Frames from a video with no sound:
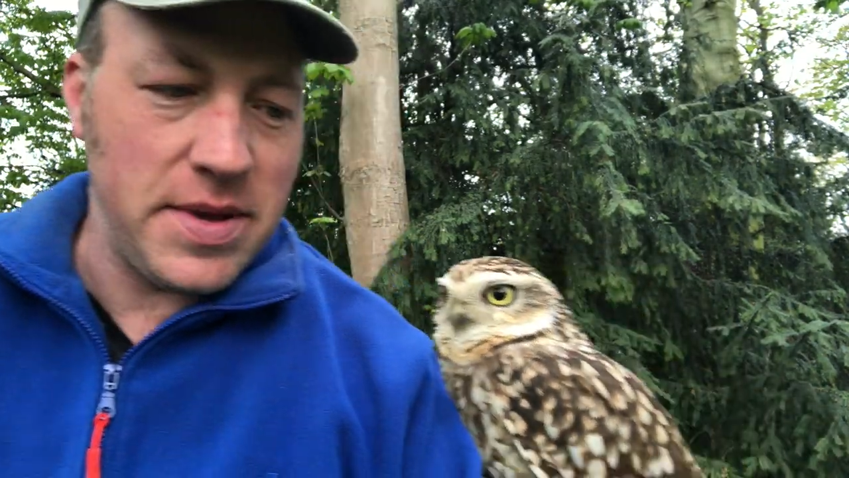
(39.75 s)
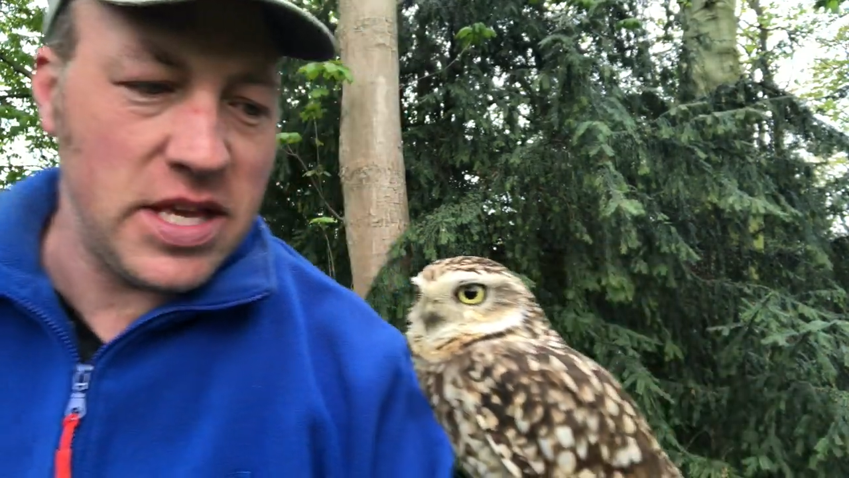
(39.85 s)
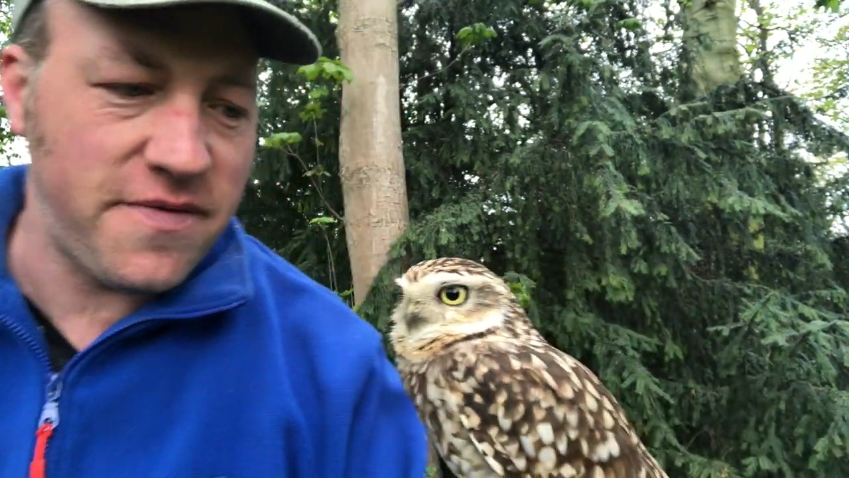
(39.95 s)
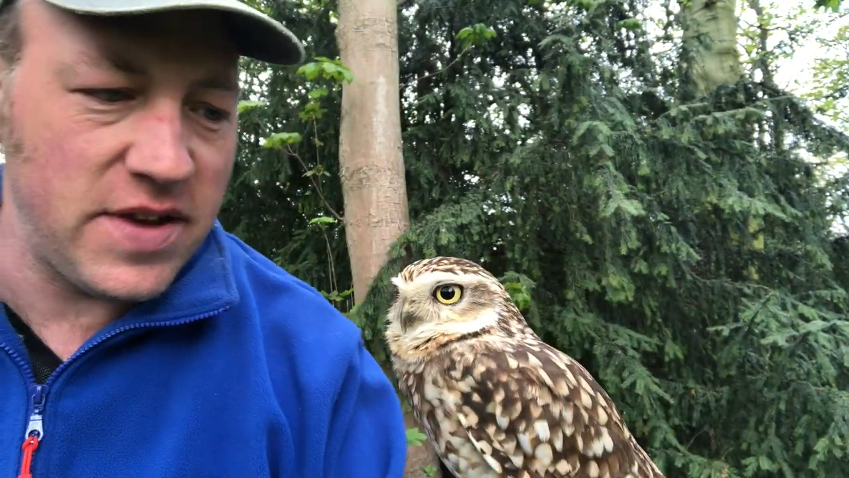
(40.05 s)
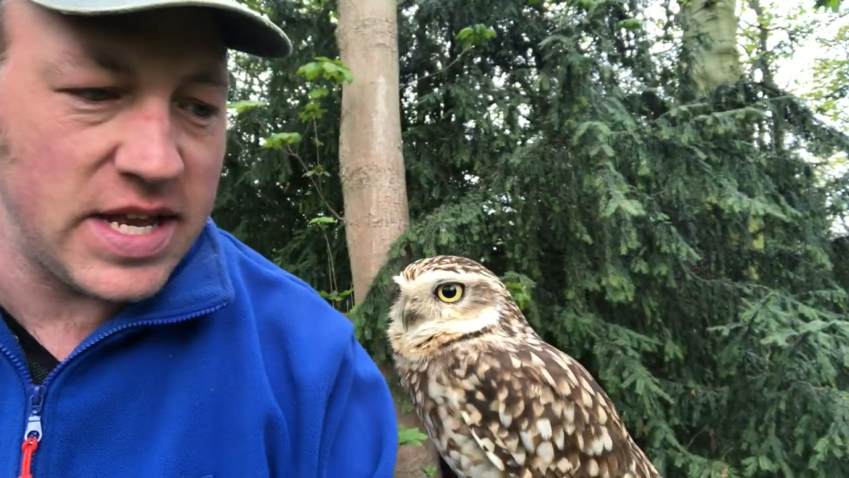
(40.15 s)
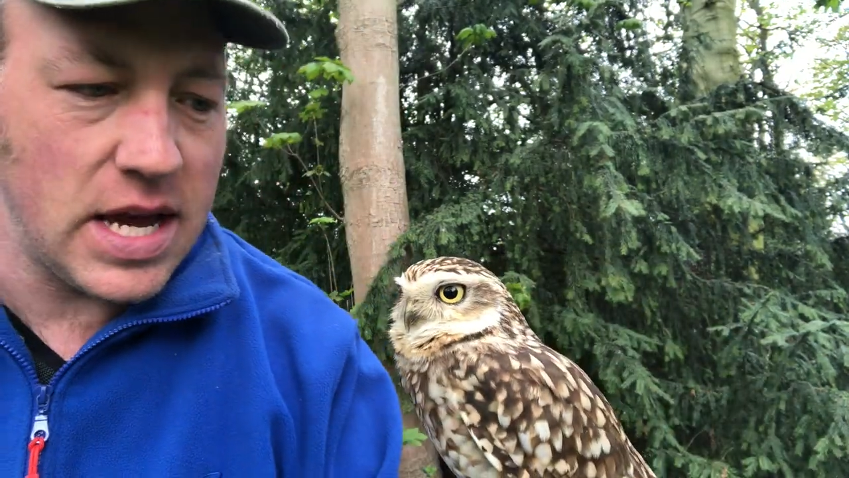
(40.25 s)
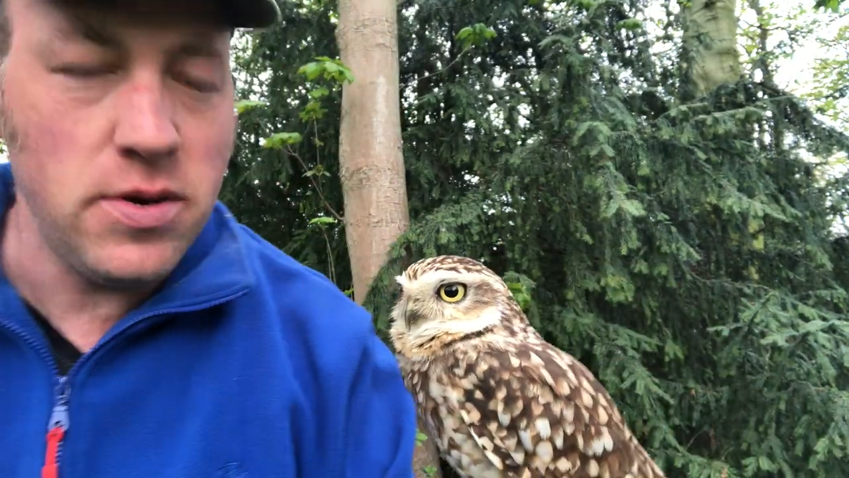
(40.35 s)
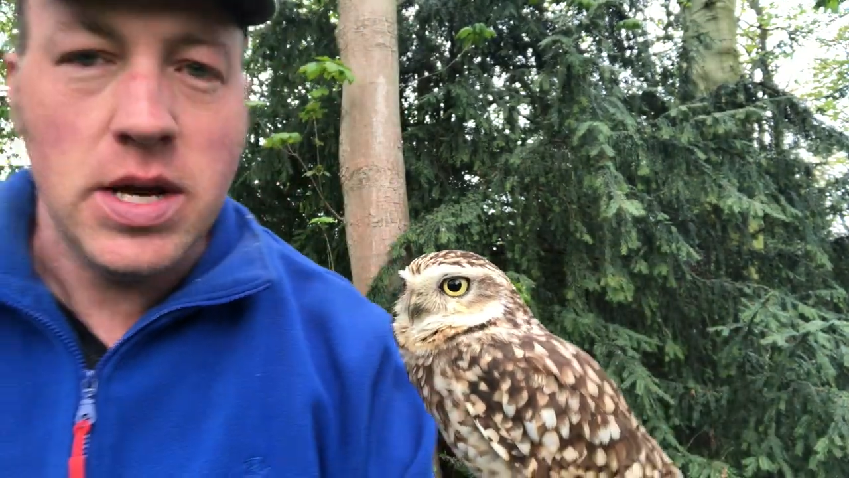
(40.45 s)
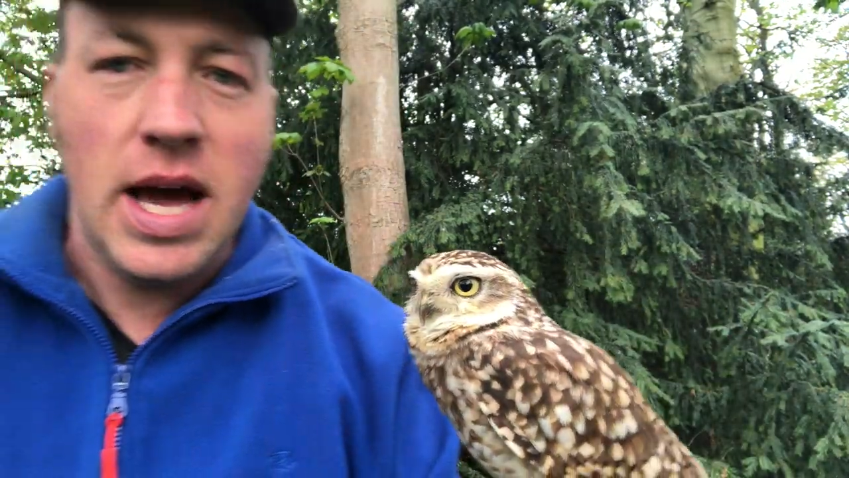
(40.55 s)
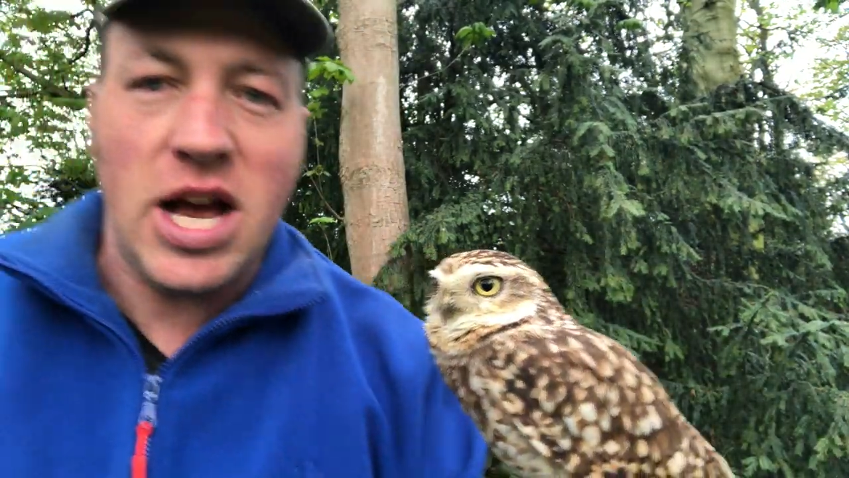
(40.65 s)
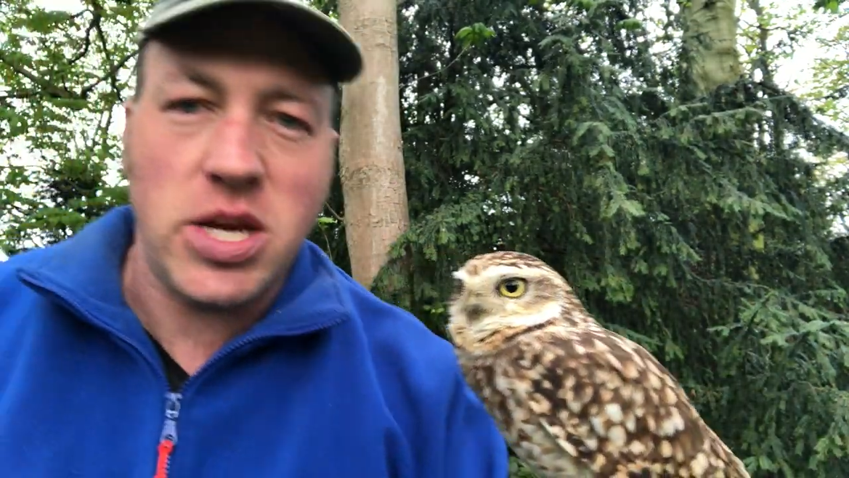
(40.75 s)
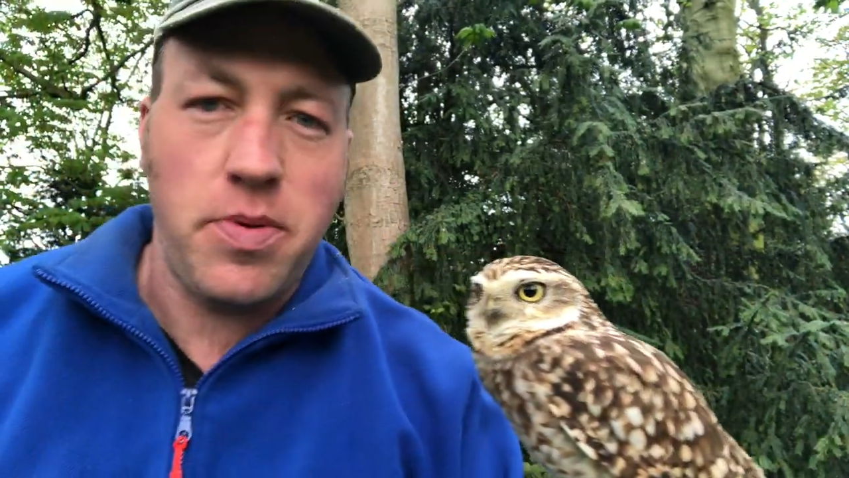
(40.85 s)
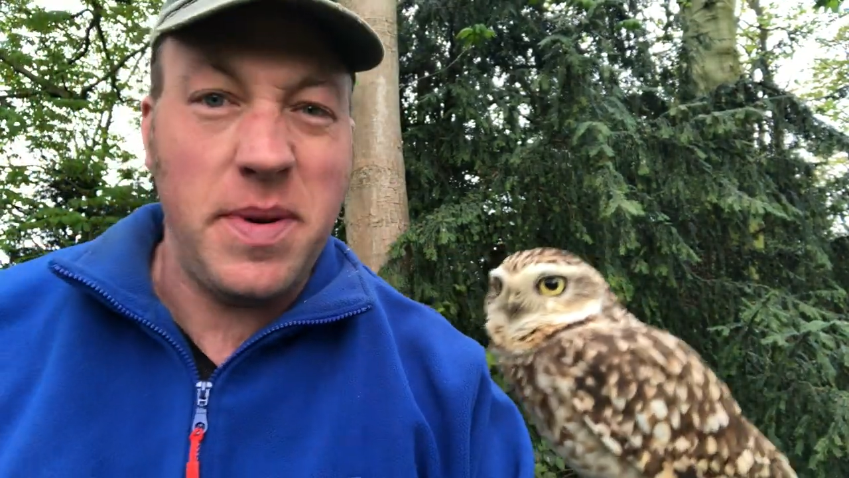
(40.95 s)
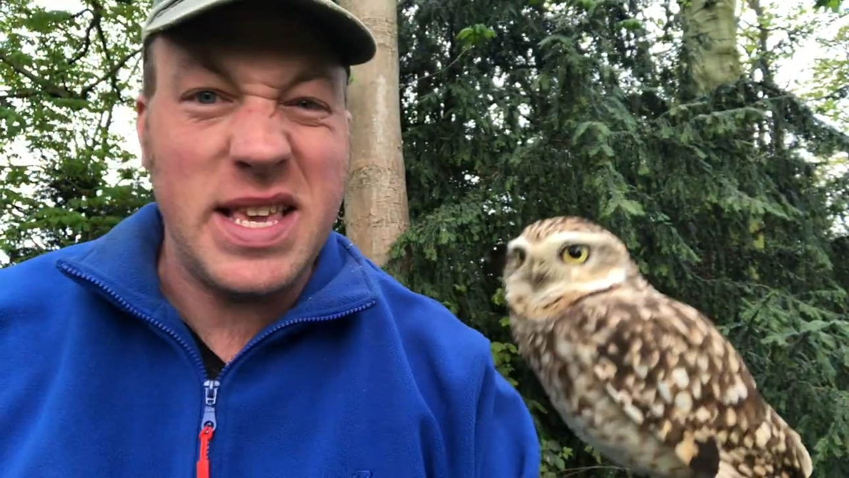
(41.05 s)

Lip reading: in this video. I should probably